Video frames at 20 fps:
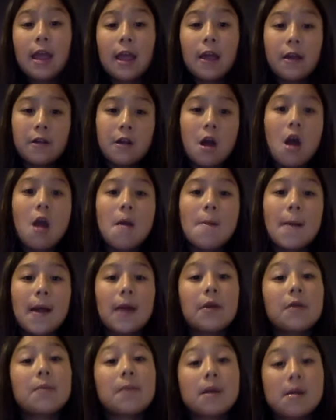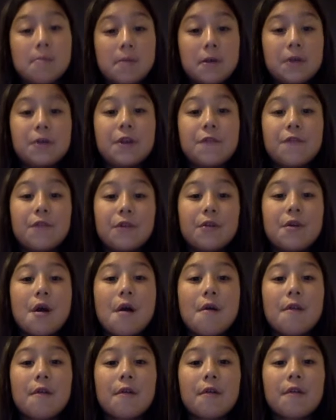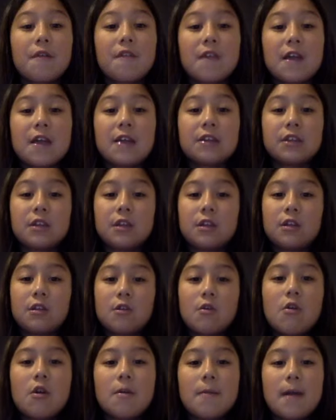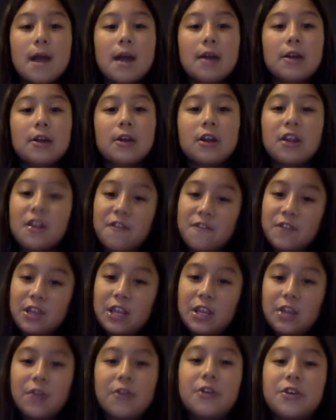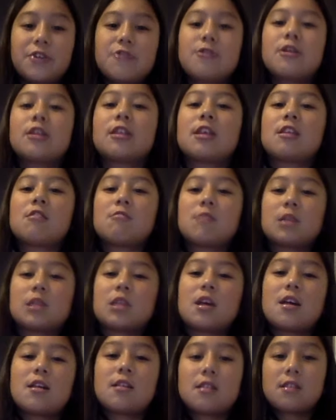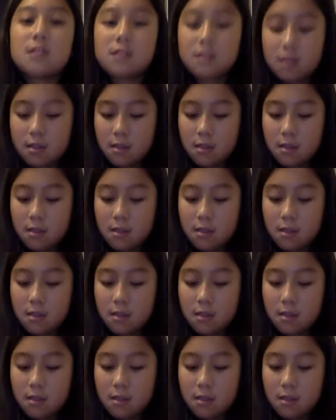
And our batter might be a different color than your batter if you're doing this with us.